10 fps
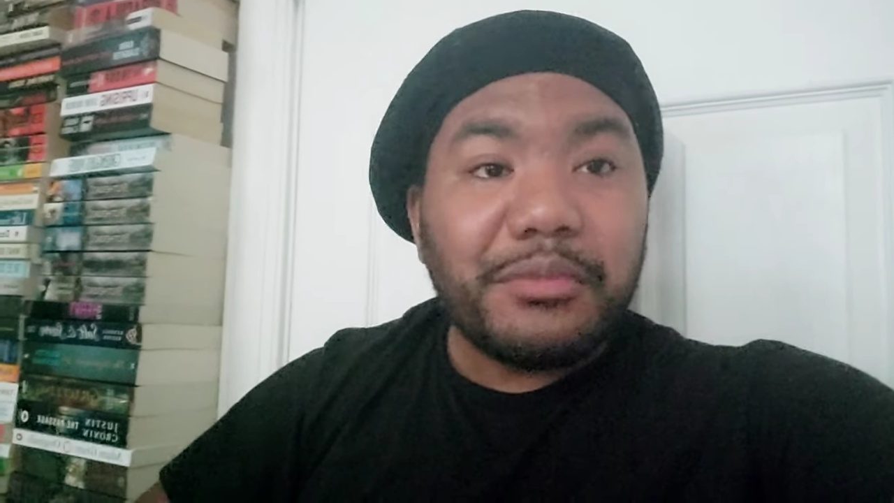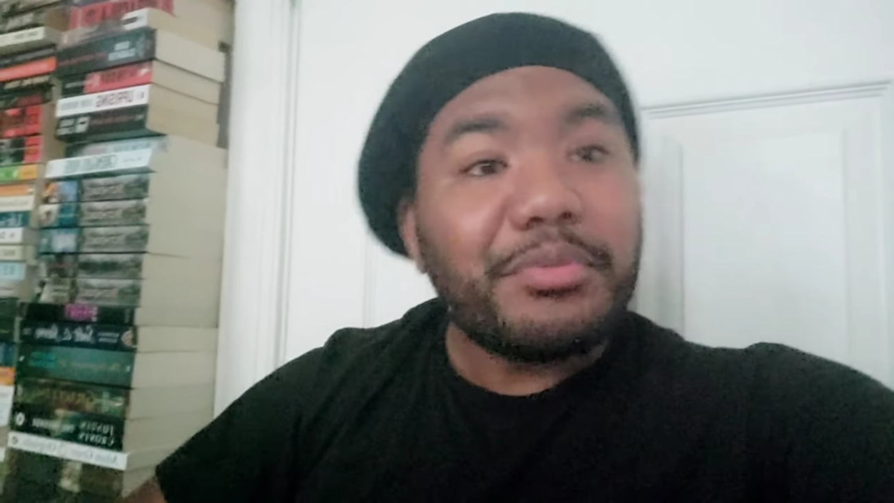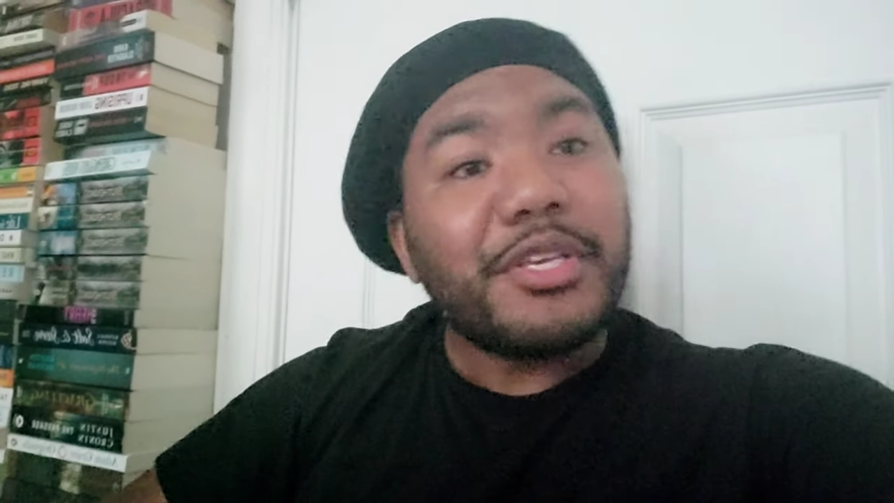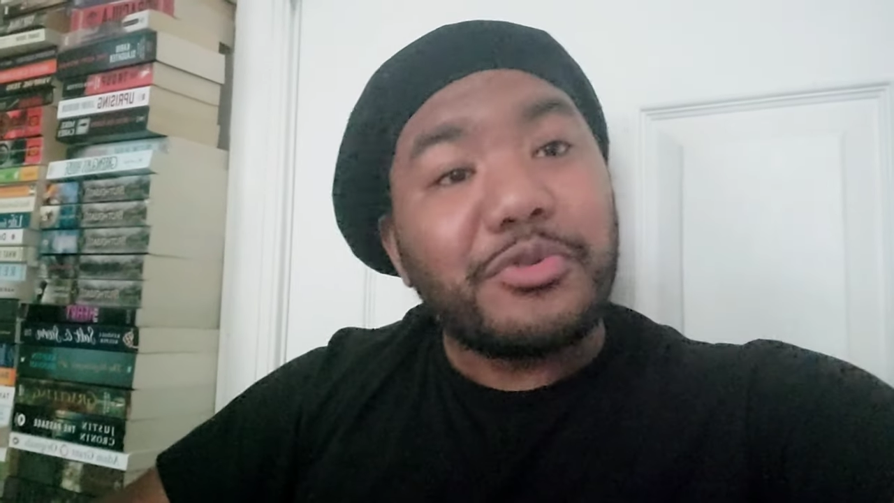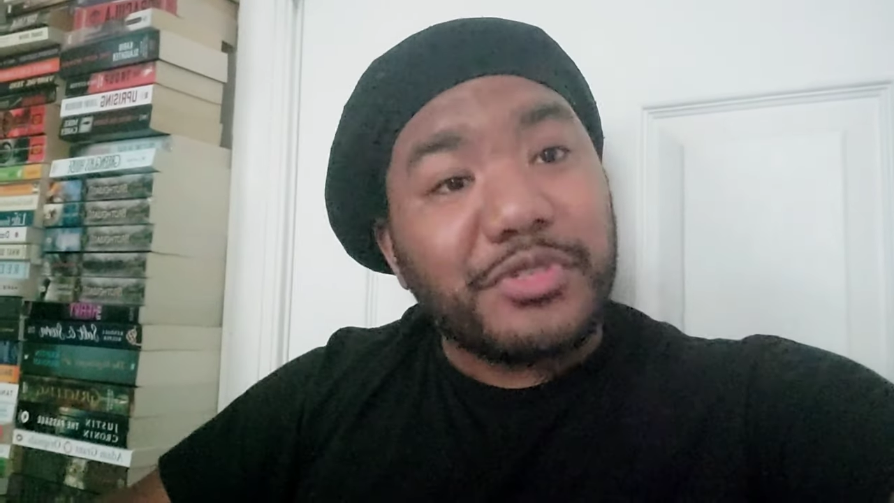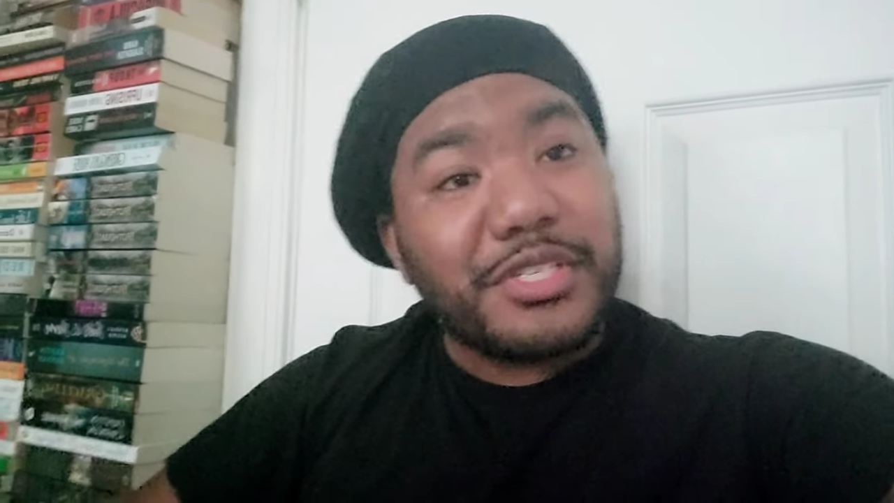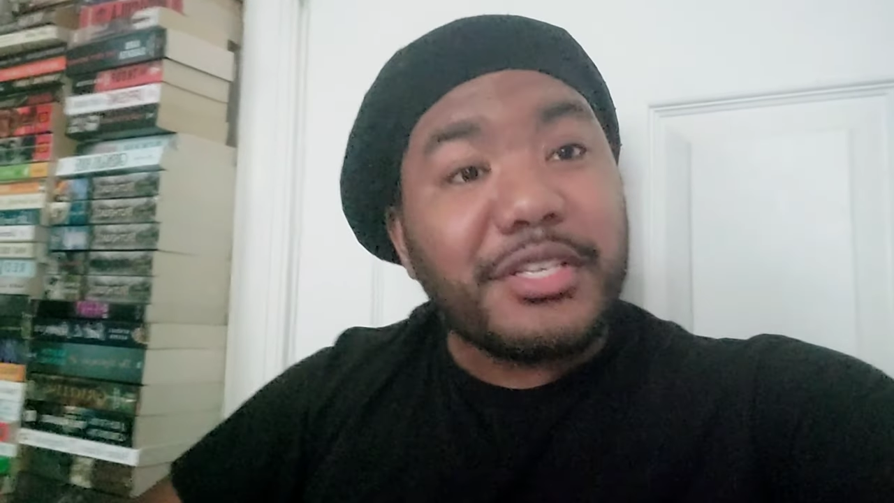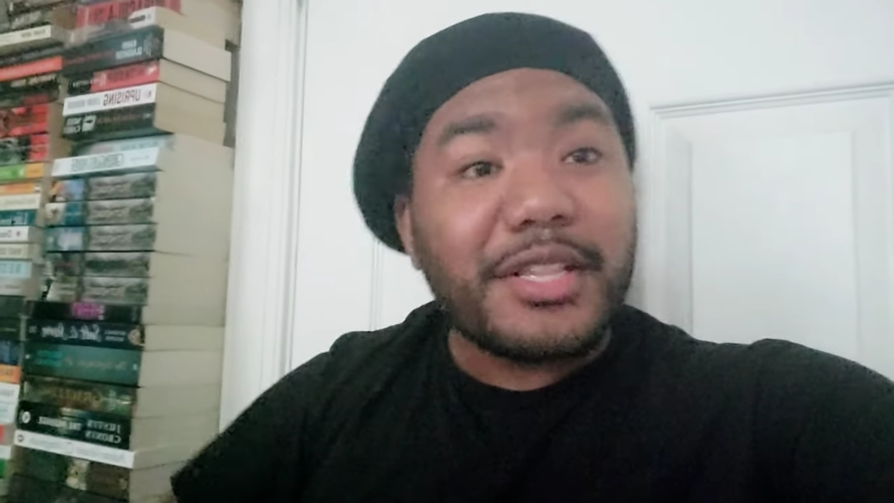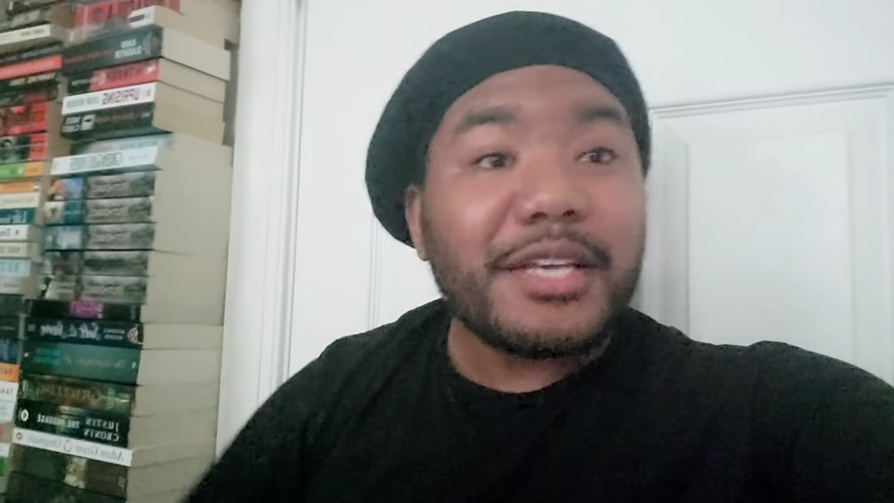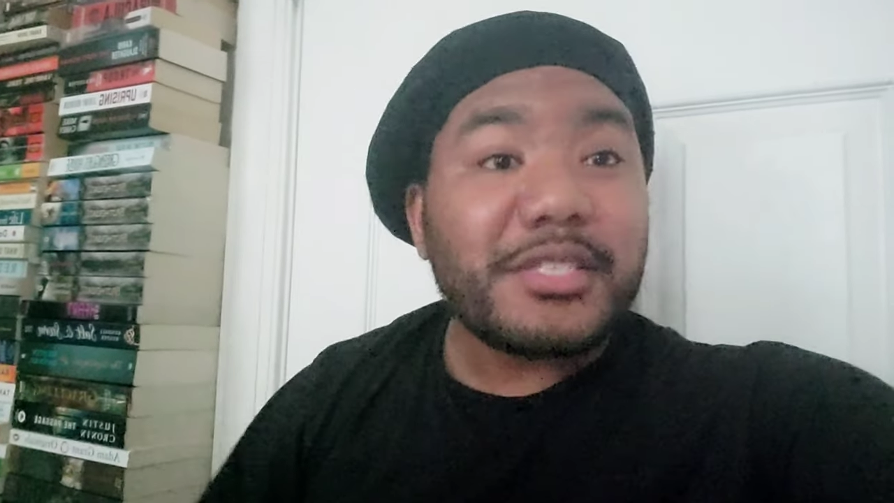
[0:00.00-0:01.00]
but he was
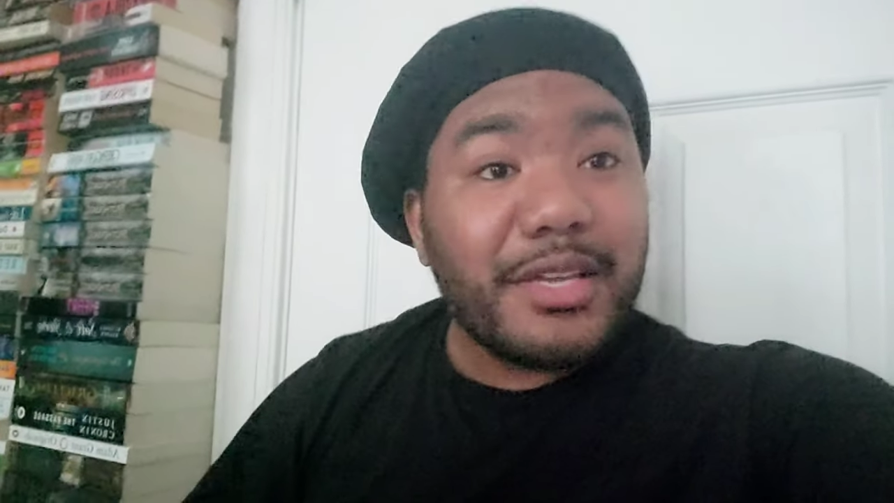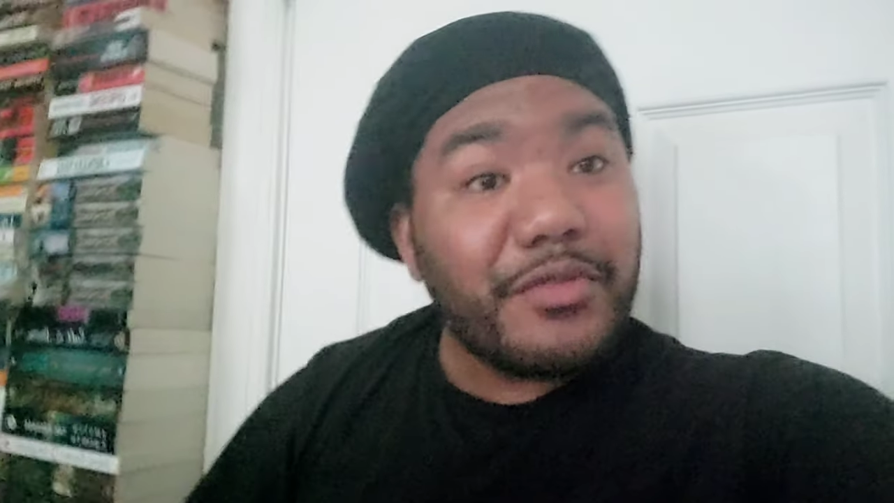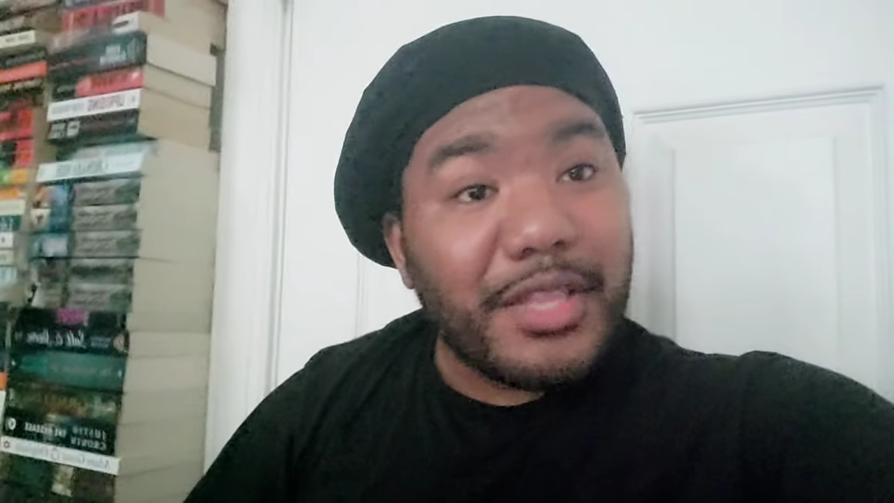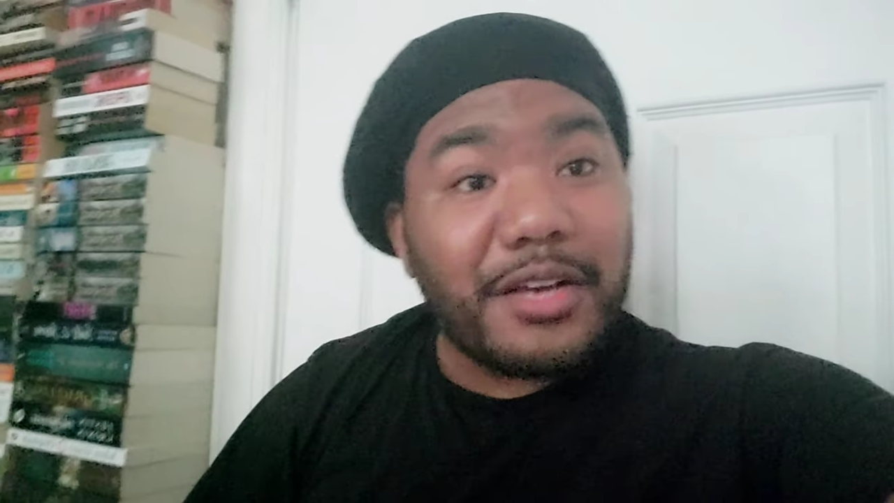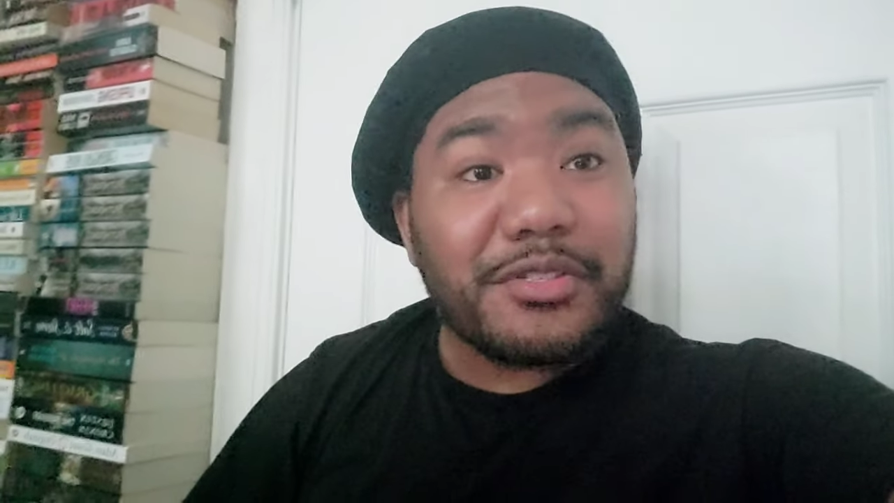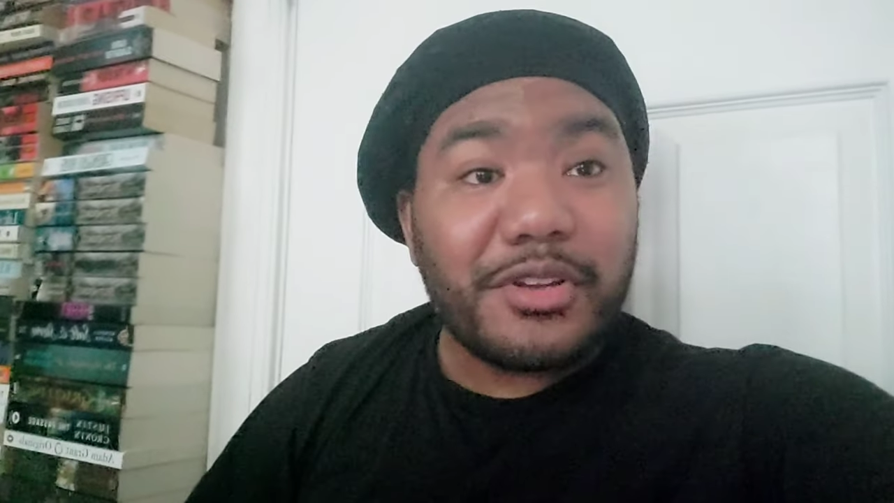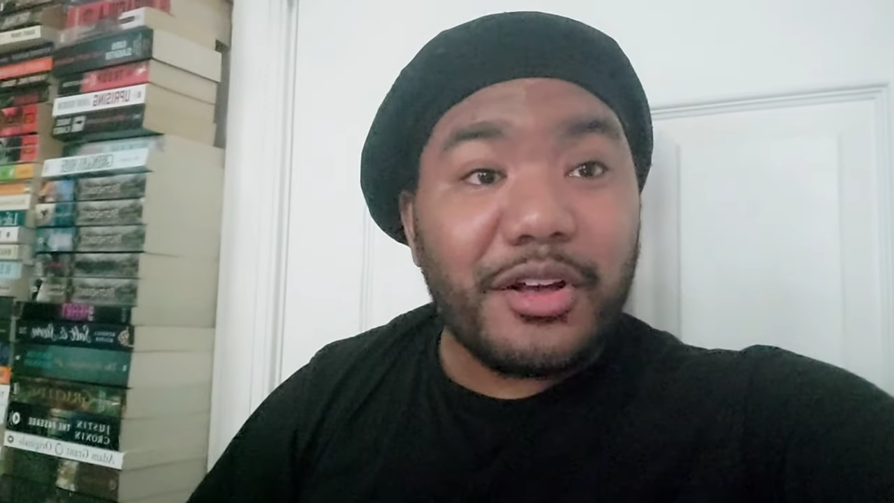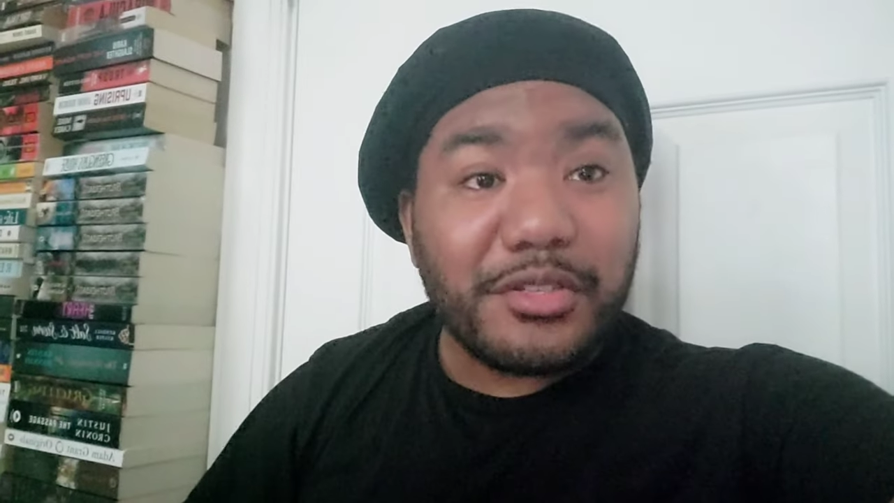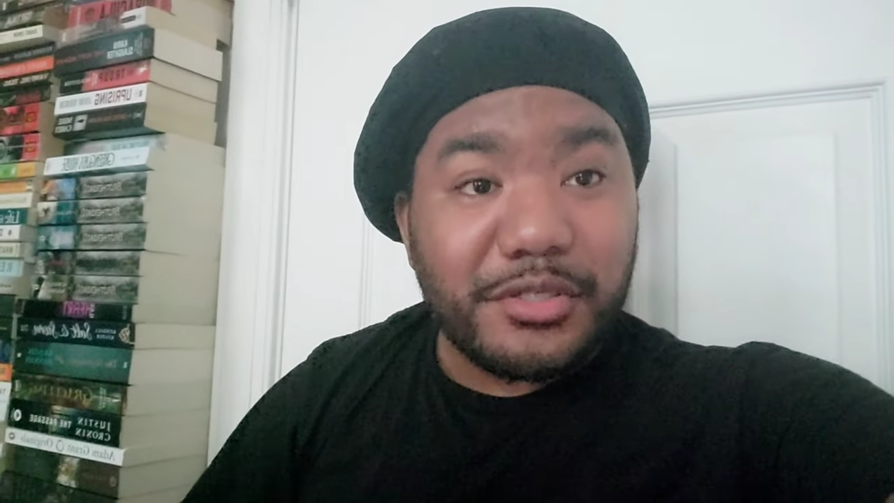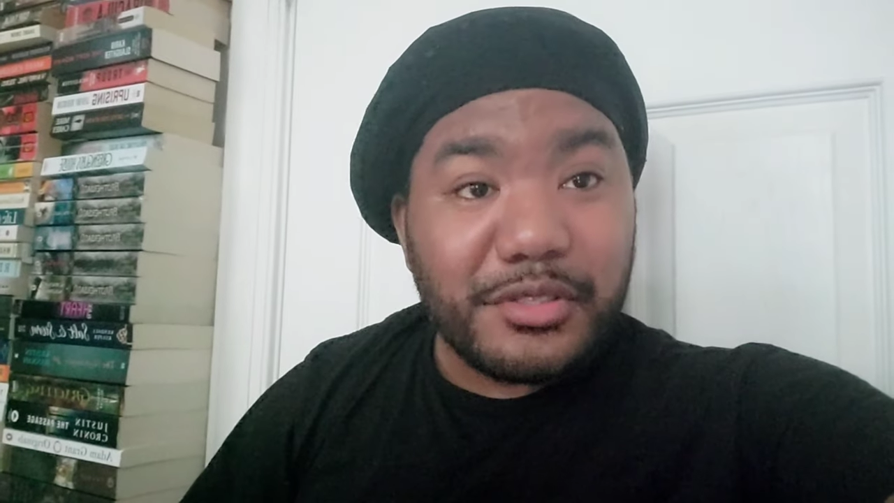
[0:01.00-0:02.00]
seeing like
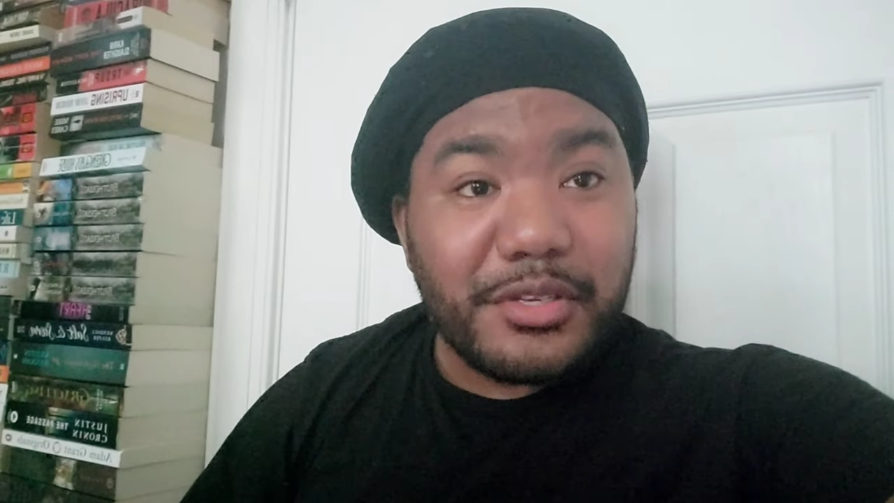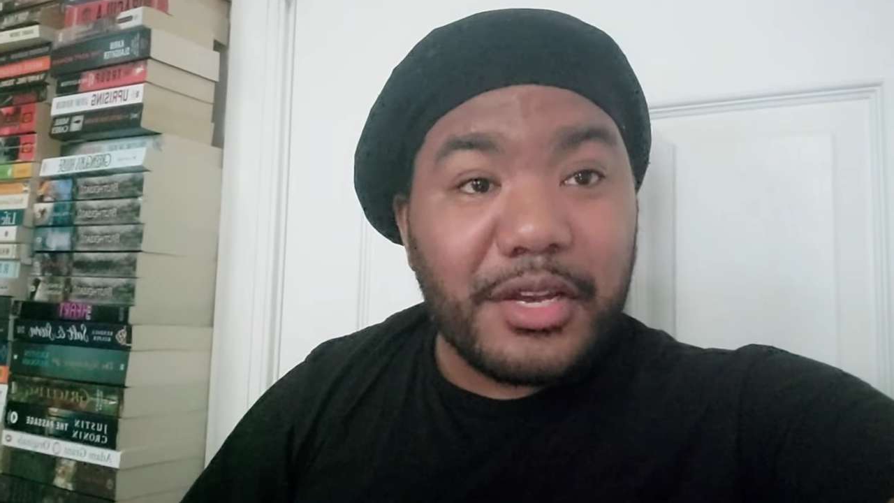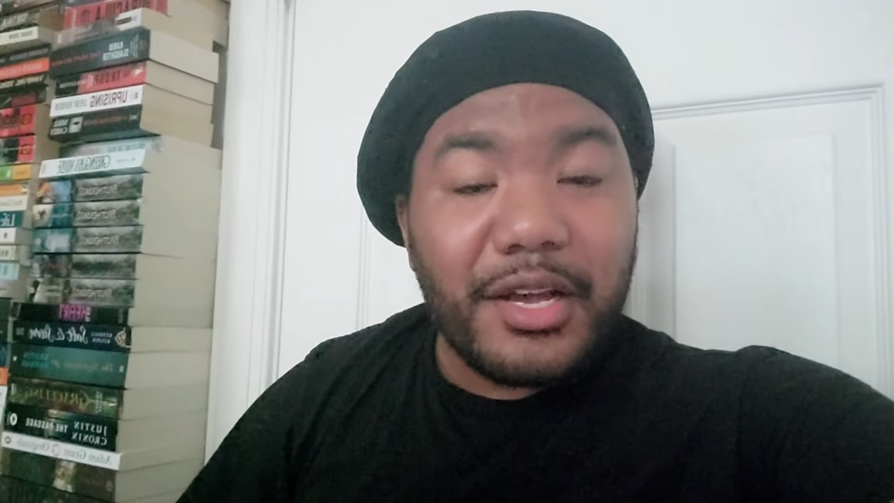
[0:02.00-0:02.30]
$7,000,